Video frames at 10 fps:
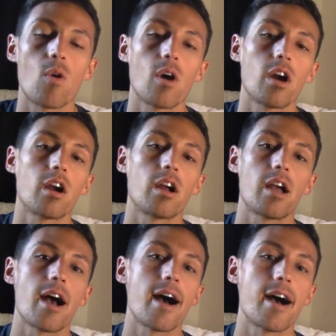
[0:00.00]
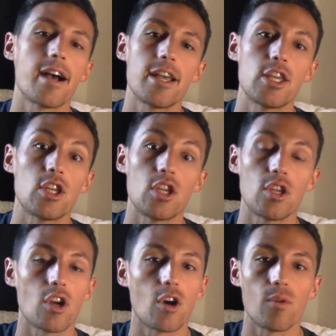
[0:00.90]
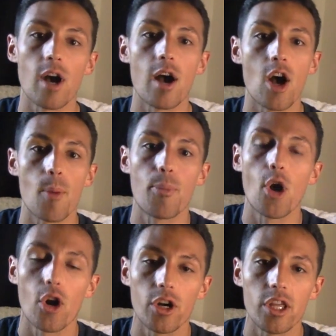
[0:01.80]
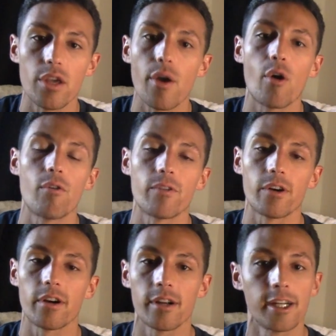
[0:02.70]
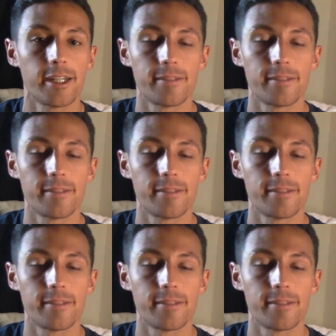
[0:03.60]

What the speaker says: or a party over